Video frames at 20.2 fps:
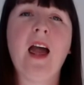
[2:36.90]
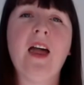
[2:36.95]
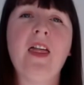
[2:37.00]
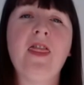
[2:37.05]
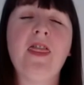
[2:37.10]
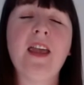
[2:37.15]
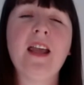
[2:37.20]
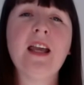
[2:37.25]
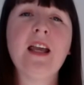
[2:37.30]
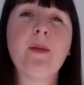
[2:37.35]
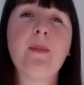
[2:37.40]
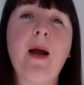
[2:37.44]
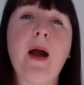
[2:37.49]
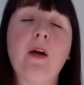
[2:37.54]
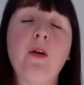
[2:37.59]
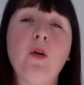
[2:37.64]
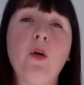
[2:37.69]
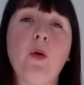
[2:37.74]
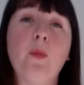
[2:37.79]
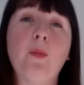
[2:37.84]
Think
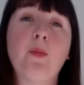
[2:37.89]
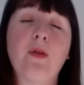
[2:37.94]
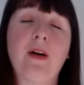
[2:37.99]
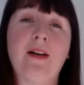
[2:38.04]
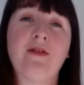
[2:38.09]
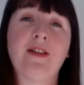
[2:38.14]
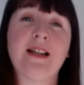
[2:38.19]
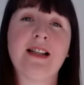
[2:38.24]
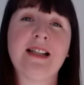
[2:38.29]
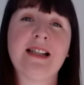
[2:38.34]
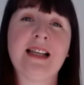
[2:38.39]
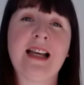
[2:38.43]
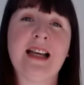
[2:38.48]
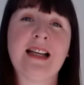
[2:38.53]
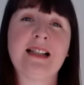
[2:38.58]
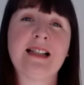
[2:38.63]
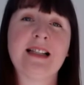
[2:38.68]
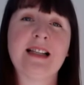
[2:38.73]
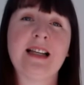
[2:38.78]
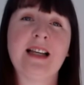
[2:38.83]
about your
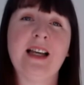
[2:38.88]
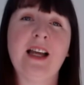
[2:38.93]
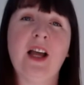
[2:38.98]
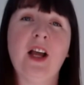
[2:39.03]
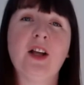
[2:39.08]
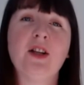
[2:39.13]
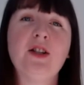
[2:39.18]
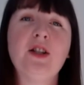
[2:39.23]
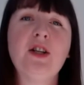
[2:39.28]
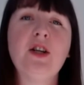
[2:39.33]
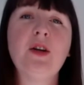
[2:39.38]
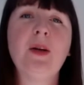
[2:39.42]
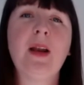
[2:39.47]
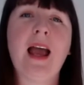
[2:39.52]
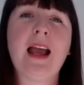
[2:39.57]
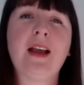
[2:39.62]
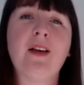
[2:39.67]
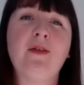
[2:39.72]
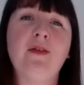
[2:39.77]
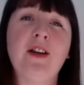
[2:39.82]
preferences. Do you
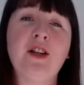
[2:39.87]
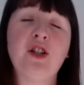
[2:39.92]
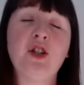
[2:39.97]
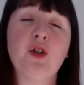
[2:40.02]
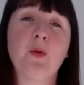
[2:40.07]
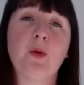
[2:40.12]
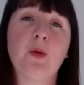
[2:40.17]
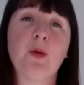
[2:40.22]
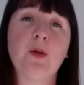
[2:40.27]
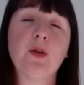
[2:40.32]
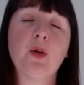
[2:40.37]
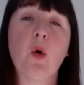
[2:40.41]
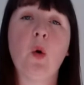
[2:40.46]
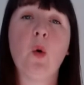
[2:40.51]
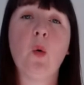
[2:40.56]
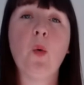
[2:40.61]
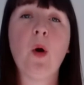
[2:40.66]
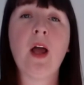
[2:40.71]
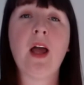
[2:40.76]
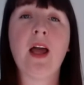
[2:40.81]
like visuals
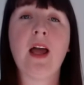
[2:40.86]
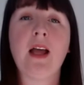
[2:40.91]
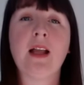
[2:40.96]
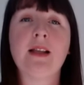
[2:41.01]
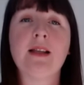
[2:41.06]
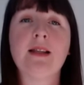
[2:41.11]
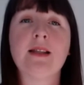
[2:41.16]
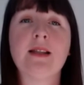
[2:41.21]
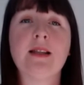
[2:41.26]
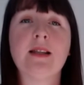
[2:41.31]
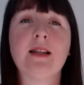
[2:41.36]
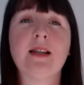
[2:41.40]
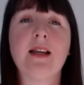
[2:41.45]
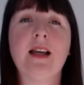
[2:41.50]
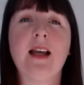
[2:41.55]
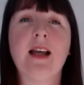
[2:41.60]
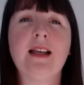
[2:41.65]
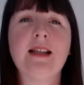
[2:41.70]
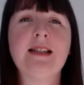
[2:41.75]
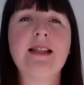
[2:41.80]
or words?
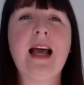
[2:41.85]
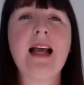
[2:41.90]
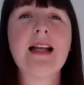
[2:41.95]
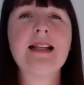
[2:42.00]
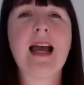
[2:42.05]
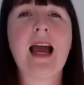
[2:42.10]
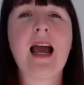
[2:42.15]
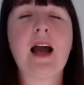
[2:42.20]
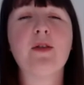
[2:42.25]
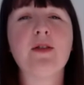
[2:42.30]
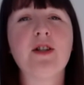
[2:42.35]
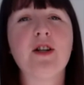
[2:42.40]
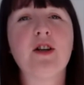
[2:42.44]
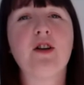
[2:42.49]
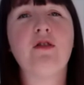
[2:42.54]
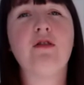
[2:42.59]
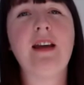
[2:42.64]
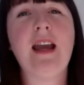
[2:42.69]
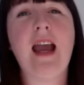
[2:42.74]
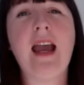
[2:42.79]
Set out to
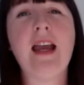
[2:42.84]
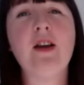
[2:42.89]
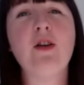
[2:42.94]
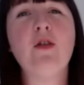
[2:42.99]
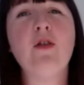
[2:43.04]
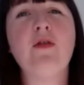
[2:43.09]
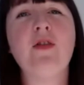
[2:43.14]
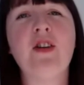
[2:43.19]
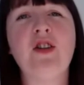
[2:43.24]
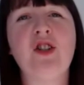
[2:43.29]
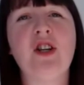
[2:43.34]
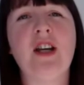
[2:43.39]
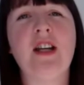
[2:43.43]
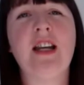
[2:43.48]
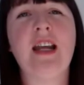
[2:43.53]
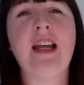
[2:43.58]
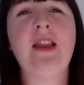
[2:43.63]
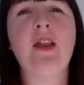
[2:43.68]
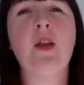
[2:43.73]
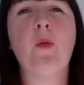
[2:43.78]
create your
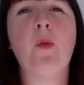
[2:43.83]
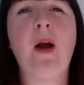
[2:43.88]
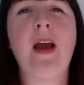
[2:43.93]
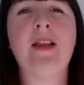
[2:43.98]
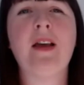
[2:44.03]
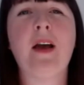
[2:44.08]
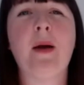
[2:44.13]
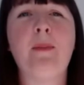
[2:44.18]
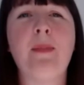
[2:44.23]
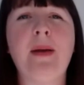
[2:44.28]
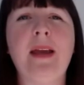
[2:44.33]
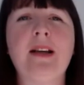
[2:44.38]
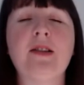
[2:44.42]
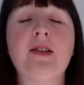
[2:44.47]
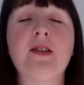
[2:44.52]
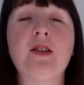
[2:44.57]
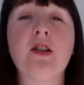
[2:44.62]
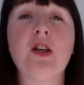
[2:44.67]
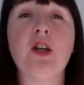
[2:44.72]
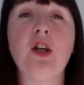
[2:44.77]
vision in the way that
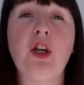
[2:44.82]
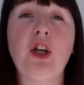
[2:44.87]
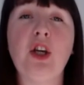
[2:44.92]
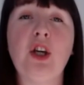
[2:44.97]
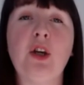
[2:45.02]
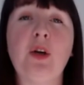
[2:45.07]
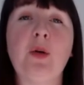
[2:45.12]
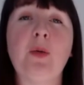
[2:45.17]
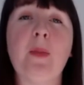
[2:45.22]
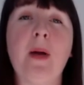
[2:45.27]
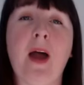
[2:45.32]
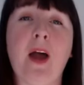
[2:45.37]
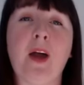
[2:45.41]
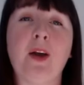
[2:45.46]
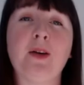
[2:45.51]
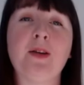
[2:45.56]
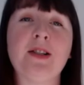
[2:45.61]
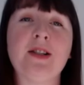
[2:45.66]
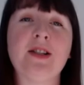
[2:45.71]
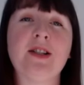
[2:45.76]
appeals to you
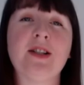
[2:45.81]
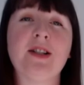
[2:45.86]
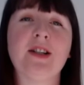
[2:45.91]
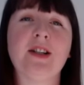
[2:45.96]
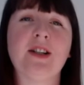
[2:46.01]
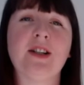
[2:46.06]
most.